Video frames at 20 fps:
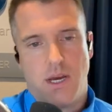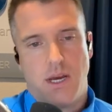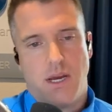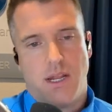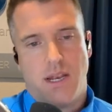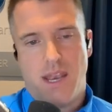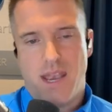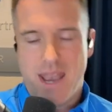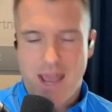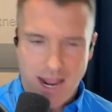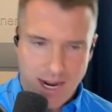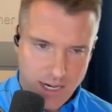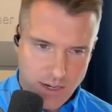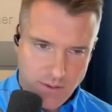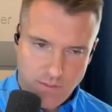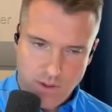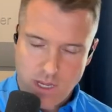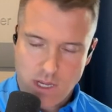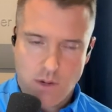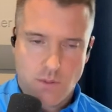negative
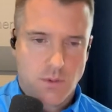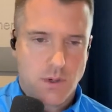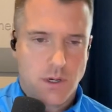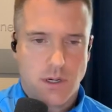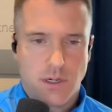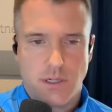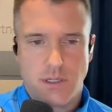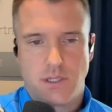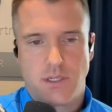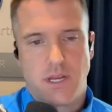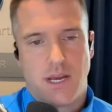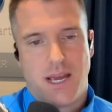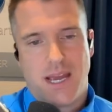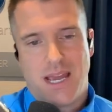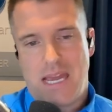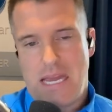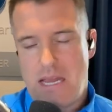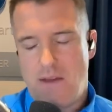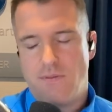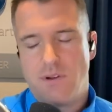keywords,
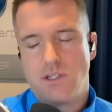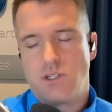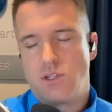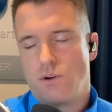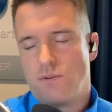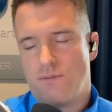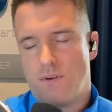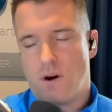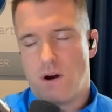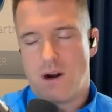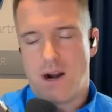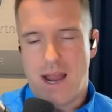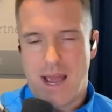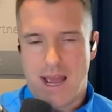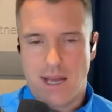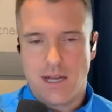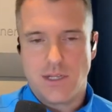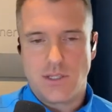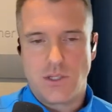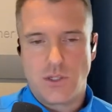even so far
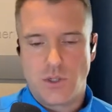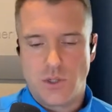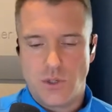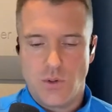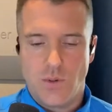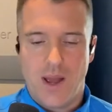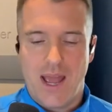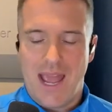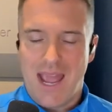as to